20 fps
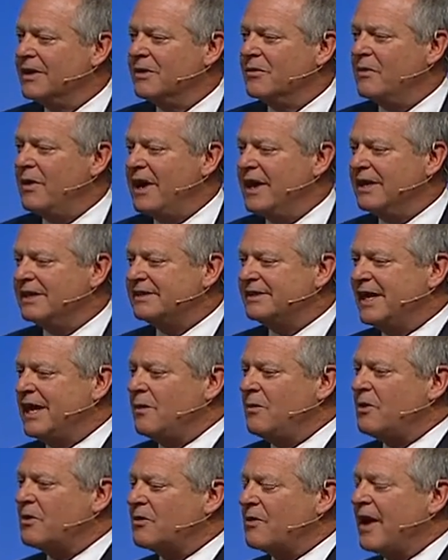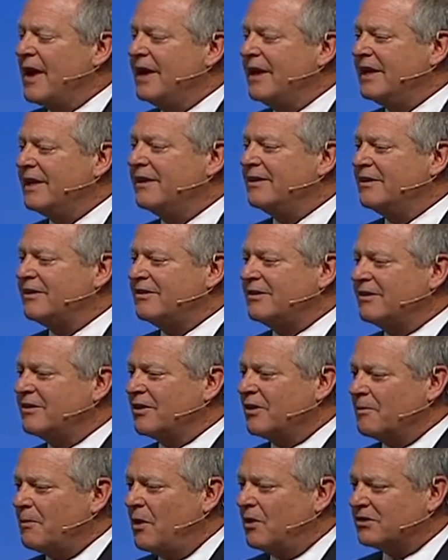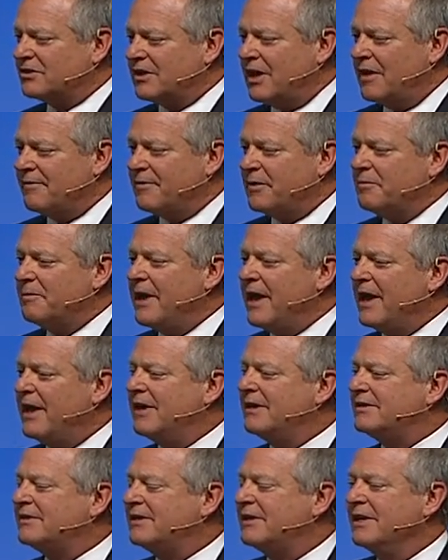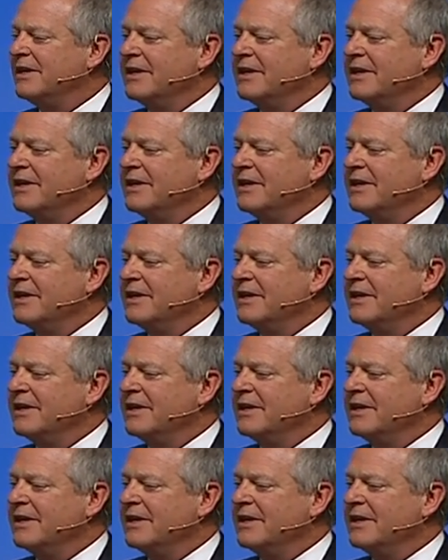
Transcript: Why is that? Well, chronic conditions are most often managed